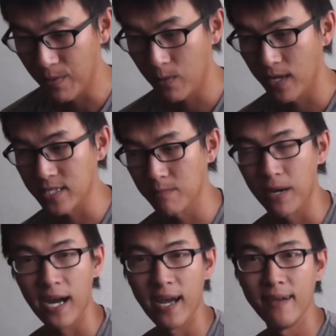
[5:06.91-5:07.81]
requested
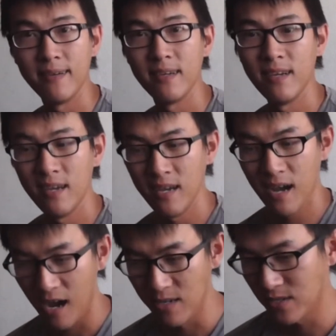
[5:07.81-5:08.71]
by
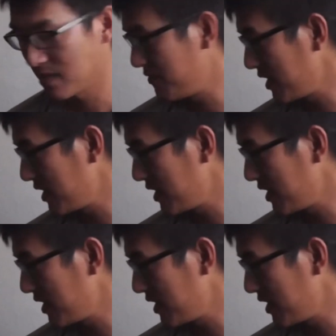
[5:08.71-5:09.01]
hundreds of you